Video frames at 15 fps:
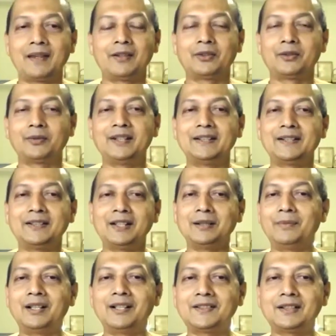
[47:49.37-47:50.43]
So when this
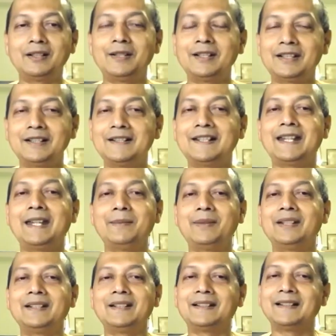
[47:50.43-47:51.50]
young monk's turn came,
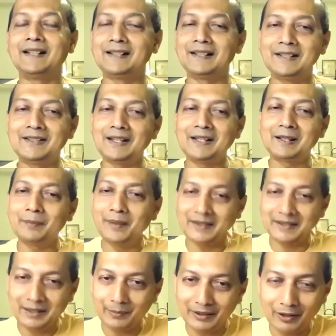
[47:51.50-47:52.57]
and this elderly gentleman
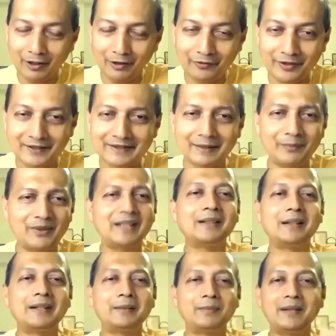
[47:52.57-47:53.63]
came and offered something,
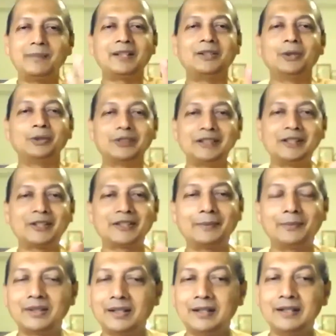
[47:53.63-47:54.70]
maybe a dhoti or
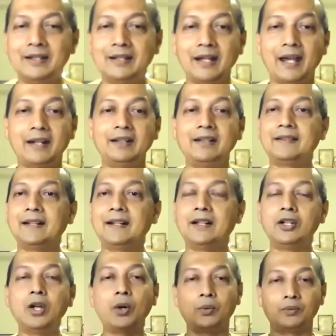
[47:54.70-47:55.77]
something, and he said,
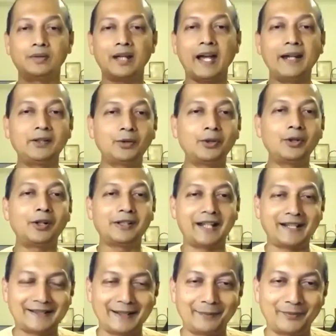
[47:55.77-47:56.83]
no, I do not
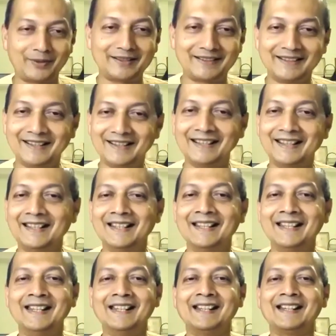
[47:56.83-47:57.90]
accept.
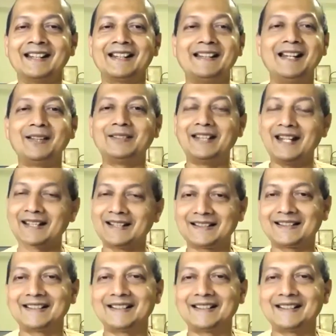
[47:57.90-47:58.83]
Now that's